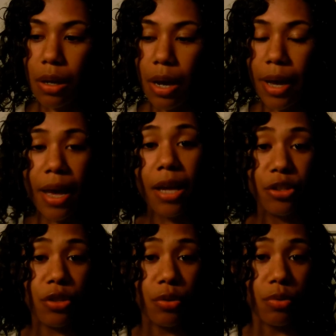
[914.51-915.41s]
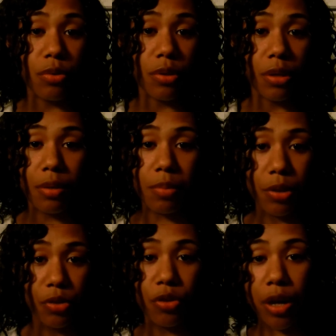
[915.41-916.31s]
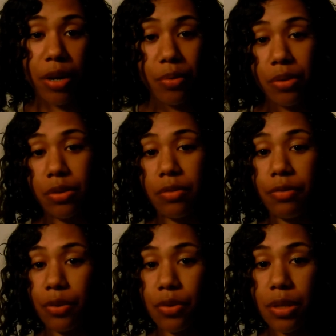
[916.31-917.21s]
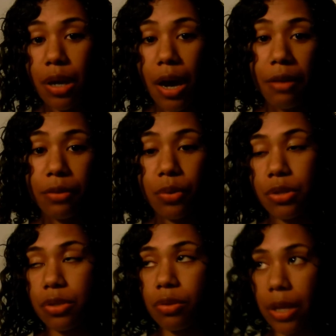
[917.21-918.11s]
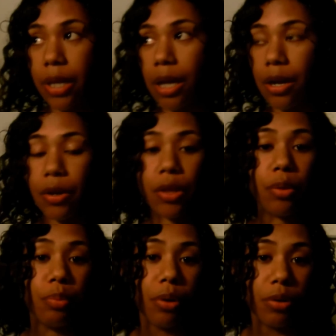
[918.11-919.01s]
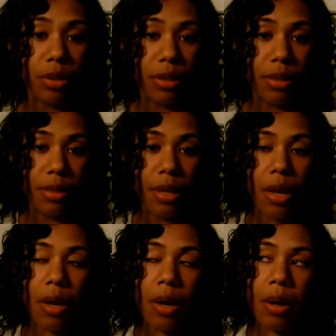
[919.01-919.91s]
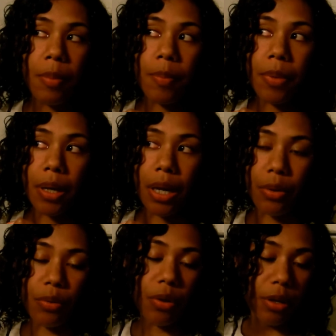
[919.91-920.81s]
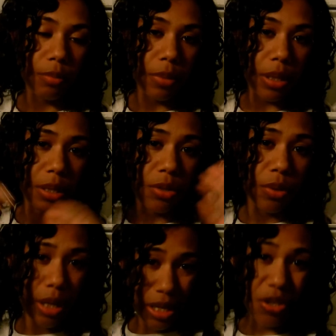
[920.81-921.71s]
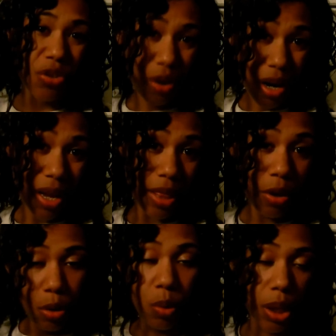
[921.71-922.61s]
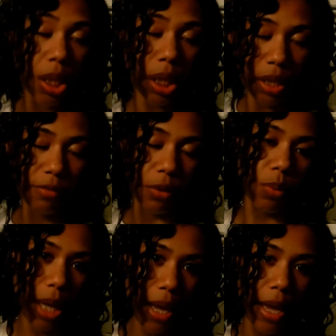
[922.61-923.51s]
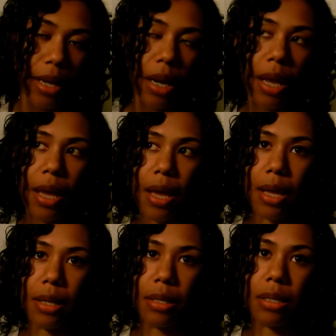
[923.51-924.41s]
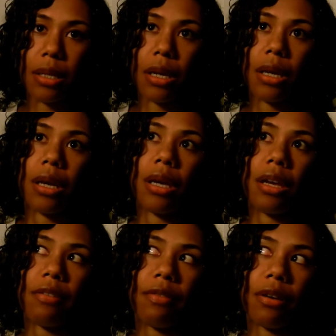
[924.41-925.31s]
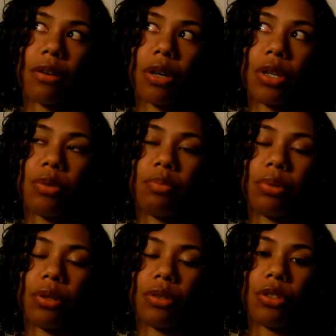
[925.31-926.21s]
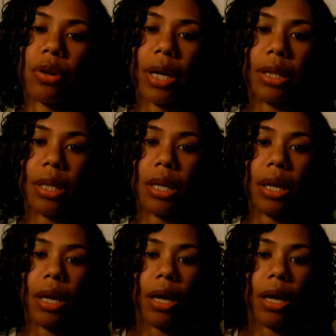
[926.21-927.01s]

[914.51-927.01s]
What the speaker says: I had to use a blow dryer with a diffuser afterwards to like hurry the process. But I would recommend to air dry the whole thing if you can, and if you're going to blow dry it, then